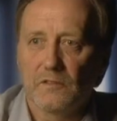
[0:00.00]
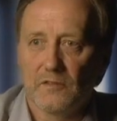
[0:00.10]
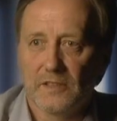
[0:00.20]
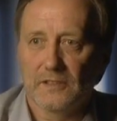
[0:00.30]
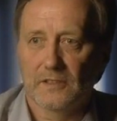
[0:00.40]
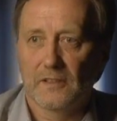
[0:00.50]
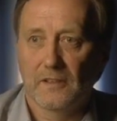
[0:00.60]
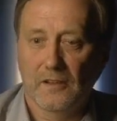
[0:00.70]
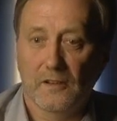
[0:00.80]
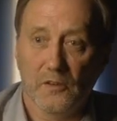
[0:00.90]
of all, this
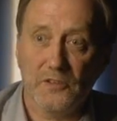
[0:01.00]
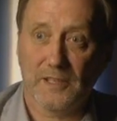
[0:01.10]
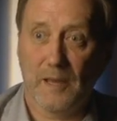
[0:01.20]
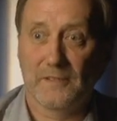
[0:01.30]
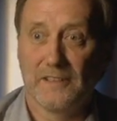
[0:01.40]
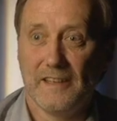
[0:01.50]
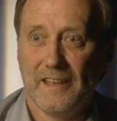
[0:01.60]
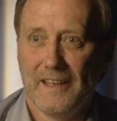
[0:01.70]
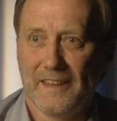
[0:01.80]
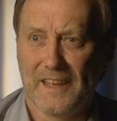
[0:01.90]
concept
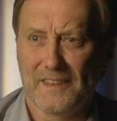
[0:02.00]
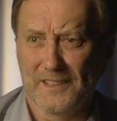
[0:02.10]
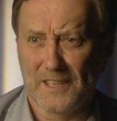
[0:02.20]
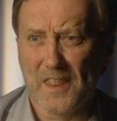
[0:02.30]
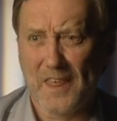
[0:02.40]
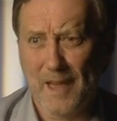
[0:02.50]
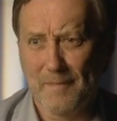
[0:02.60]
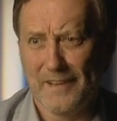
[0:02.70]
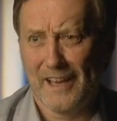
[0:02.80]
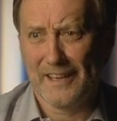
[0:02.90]
that there's a them